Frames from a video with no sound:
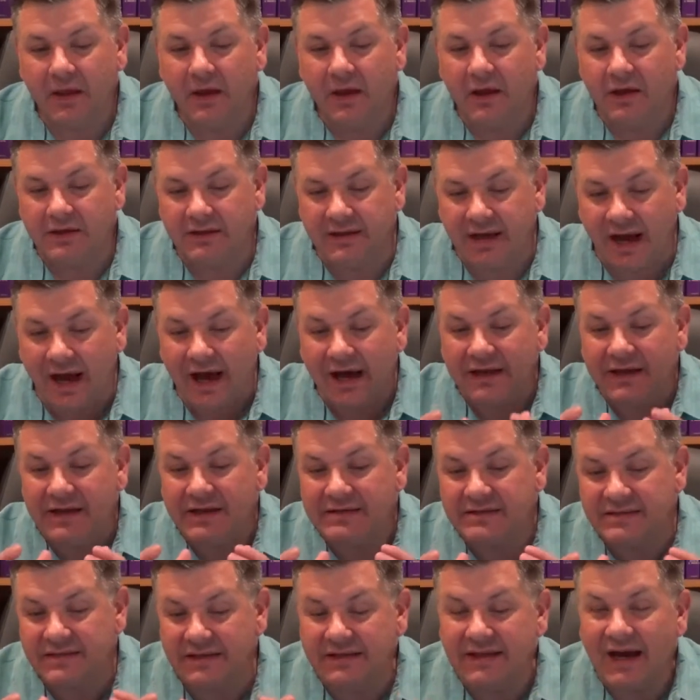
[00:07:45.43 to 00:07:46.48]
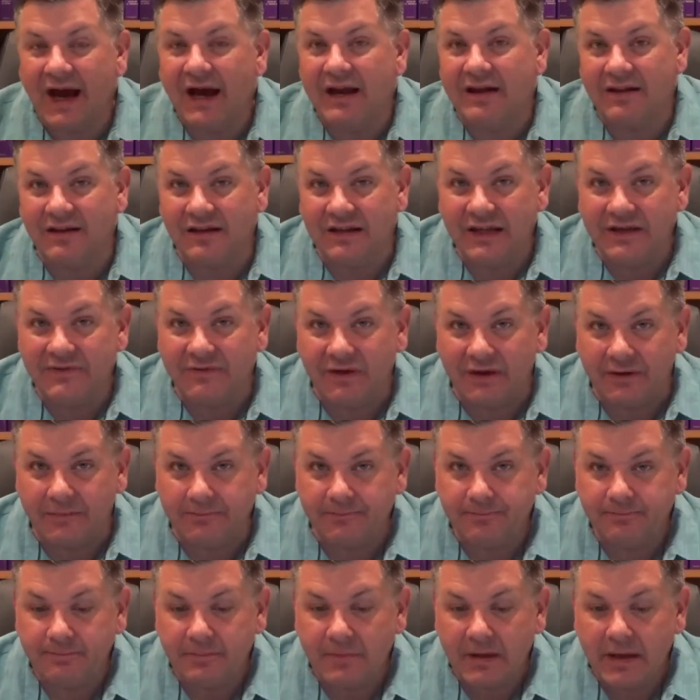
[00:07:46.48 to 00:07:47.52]
God is the God of the living.
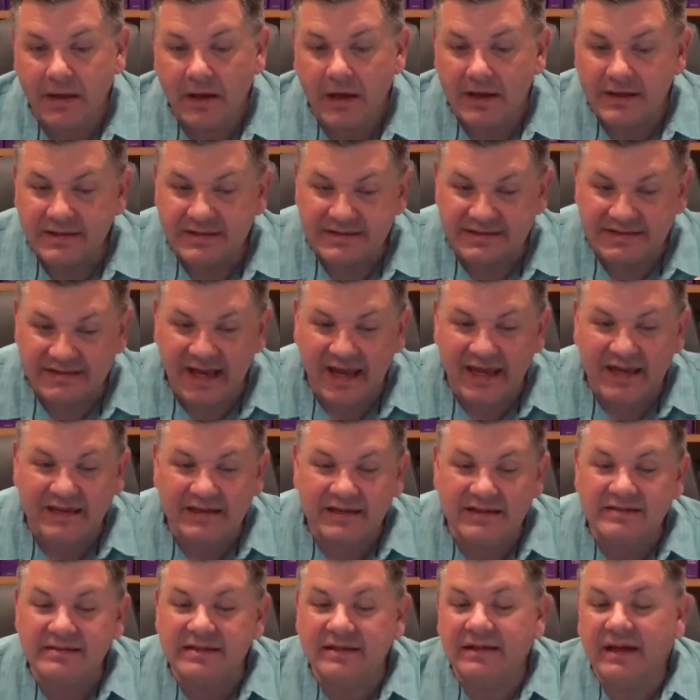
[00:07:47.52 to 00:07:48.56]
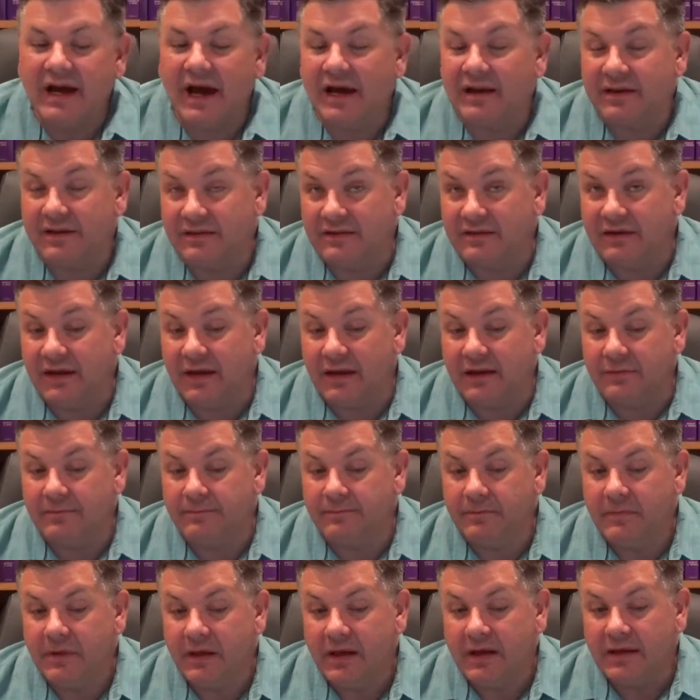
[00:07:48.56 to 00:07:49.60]
Satan is the God of the dead.
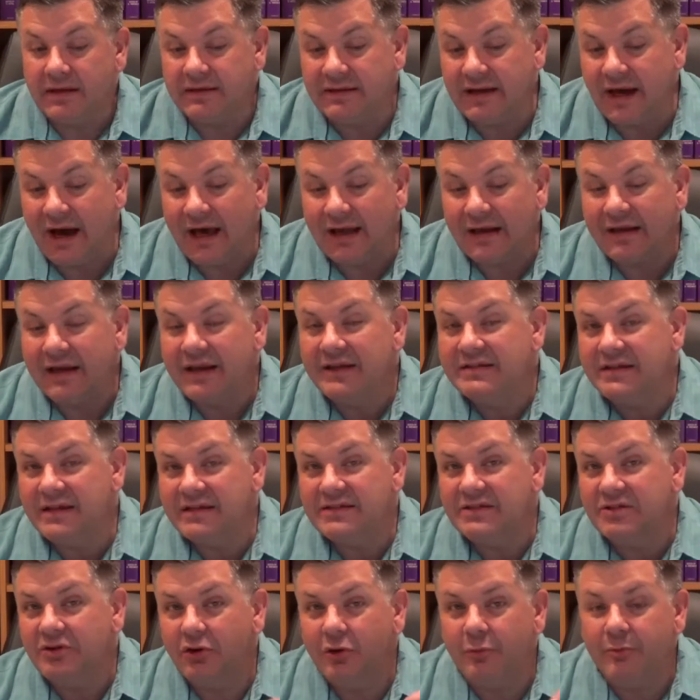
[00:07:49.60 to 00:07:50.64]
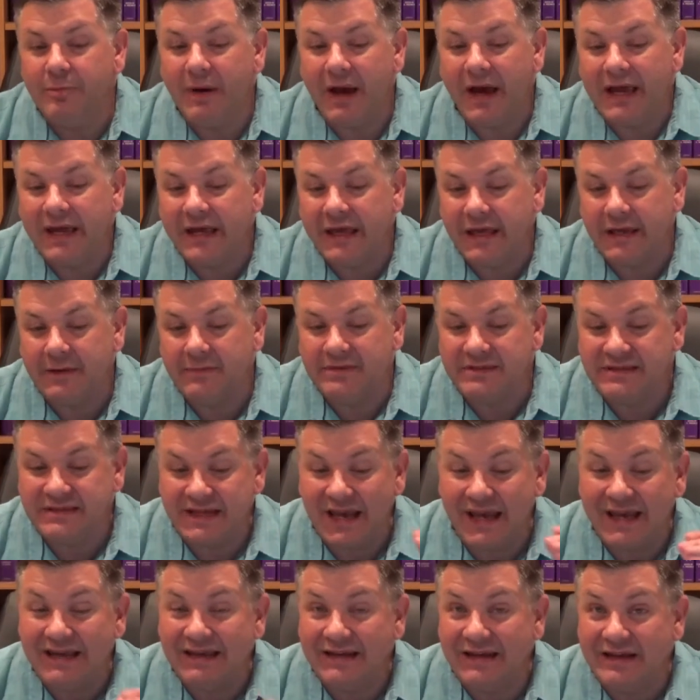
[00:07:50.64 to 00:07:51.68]
God leads us to obey him.
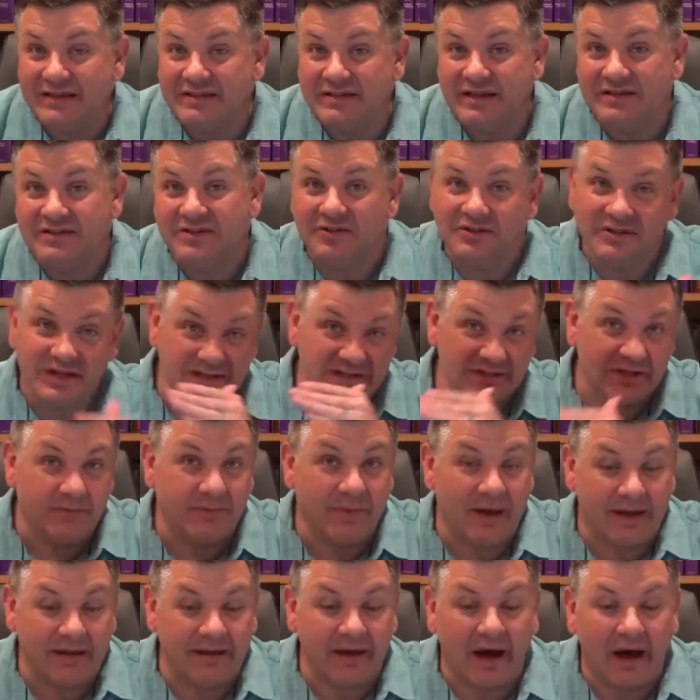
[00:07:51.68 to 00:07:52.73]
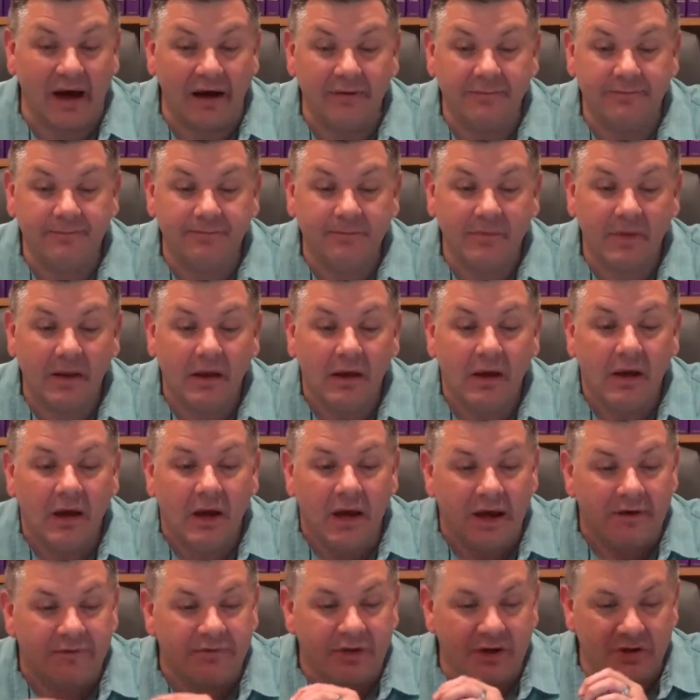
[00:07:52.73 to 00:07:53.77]
Satan leads us to disobey God.
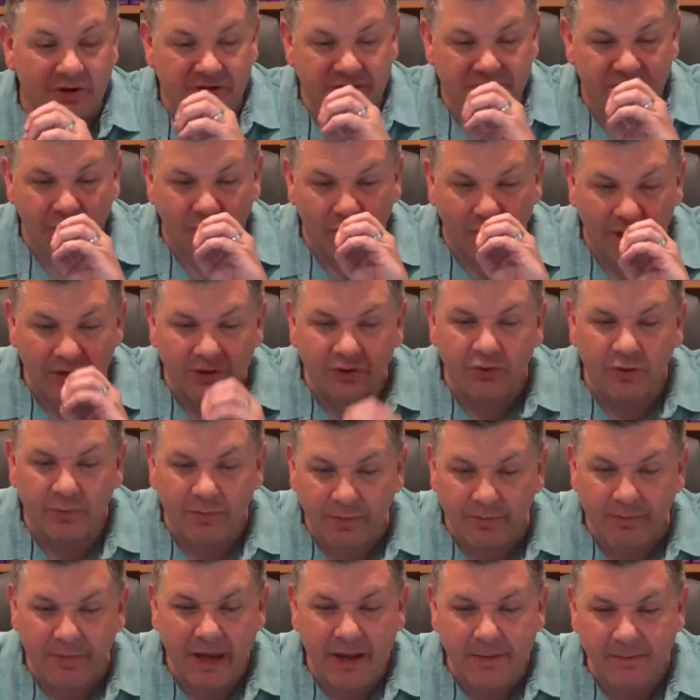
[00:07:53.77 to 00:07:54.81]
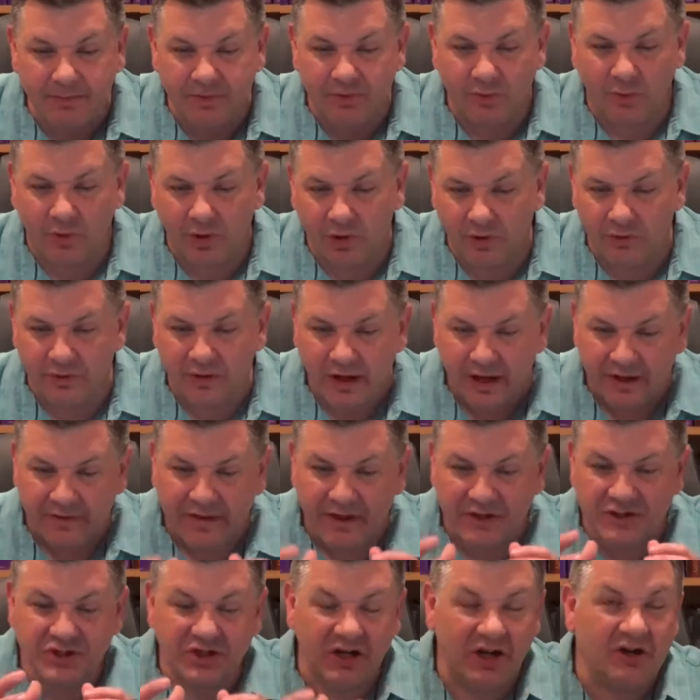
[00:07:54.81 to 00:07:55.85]
If there's one group of people in the world
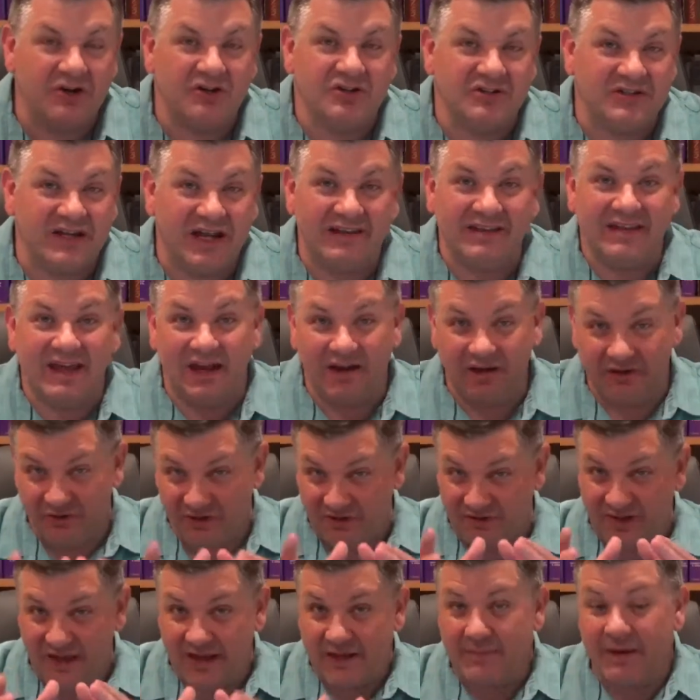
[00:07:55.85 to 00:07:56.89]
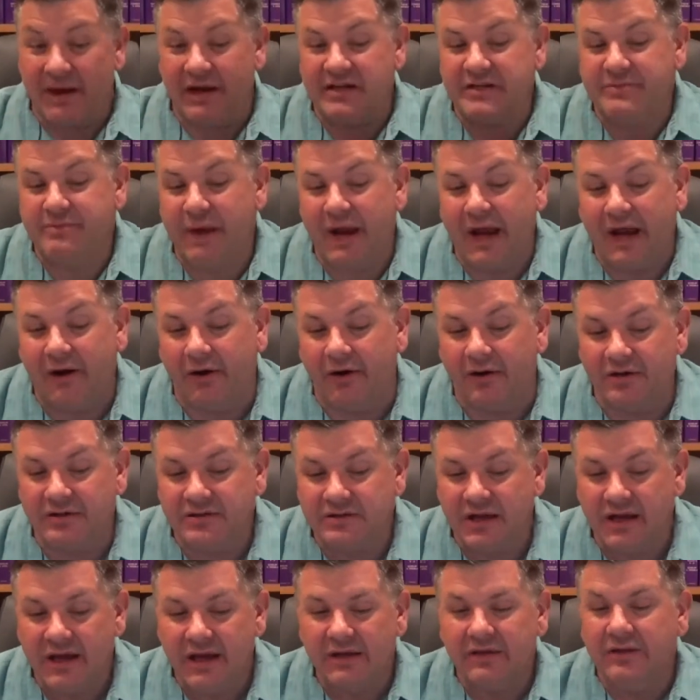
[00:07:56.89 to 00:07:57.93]
that should understand that, you think about it, it's
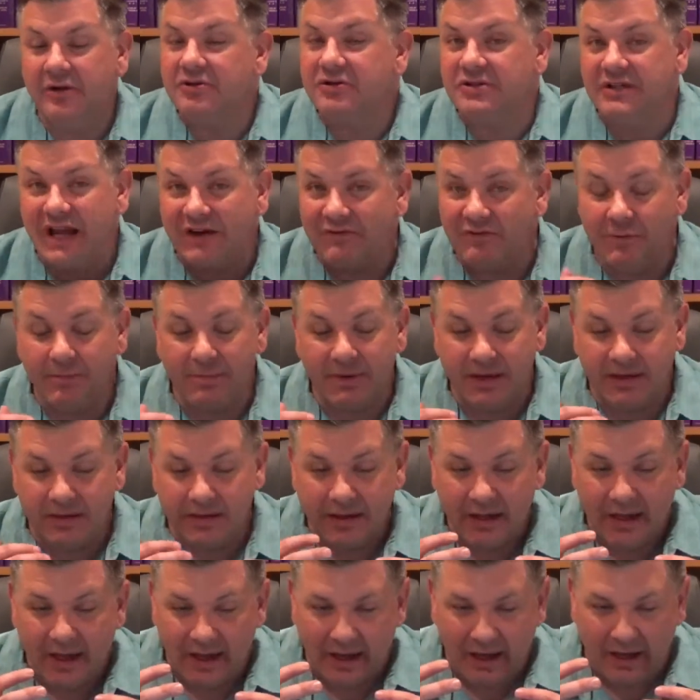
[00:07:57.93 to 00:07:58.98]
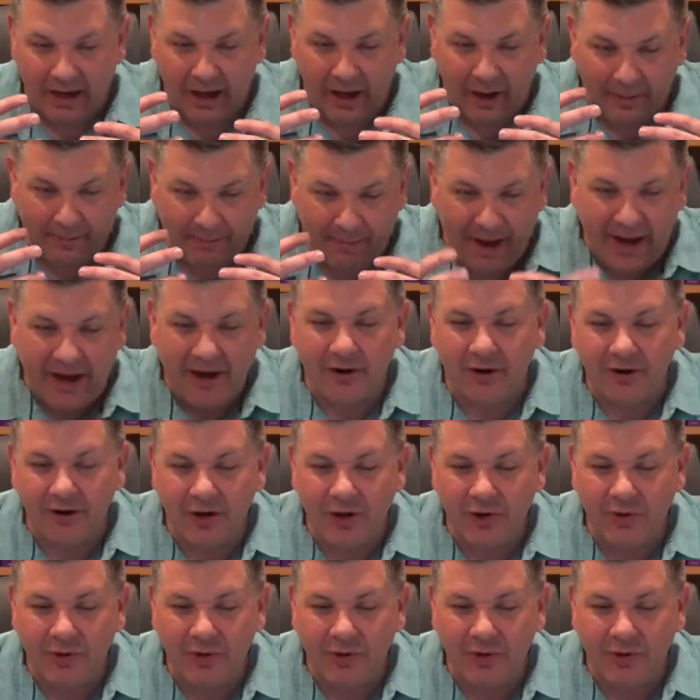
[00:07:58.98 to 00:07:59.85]
parents. There's never been a parent who